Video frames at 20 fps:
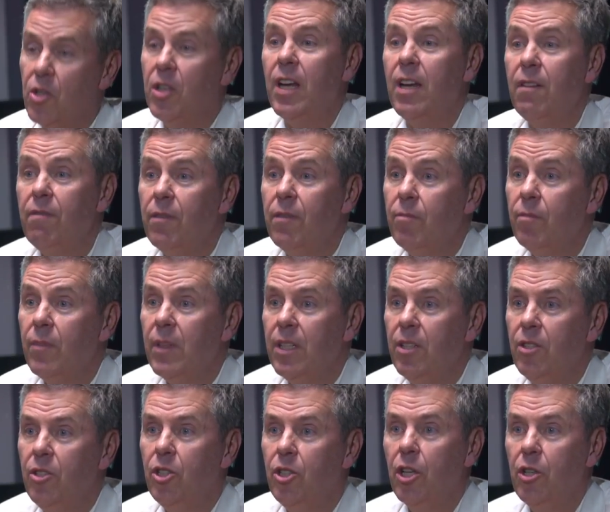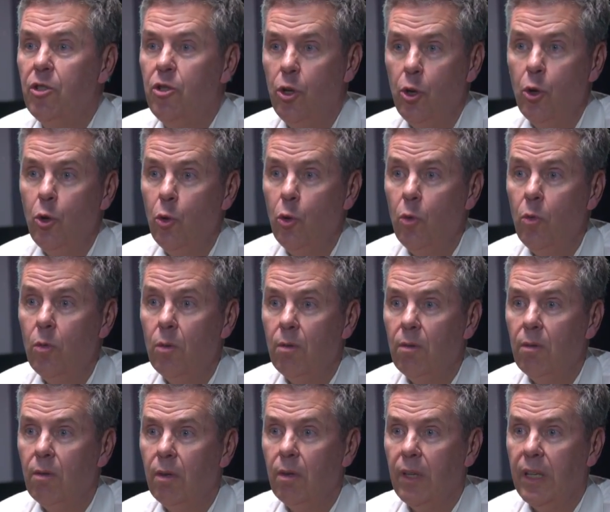Steve, did you
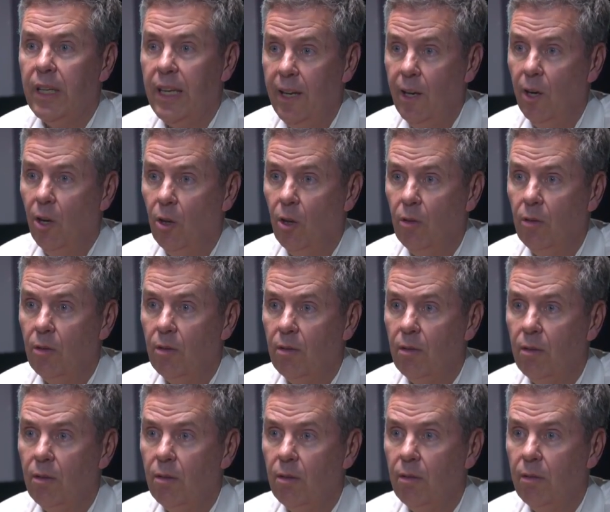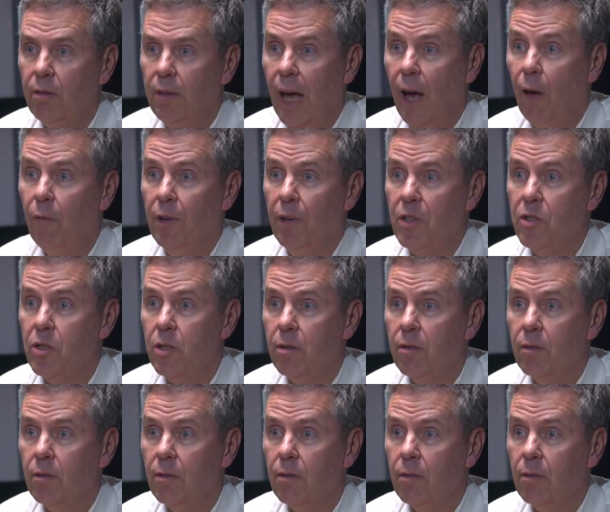kill Elvis?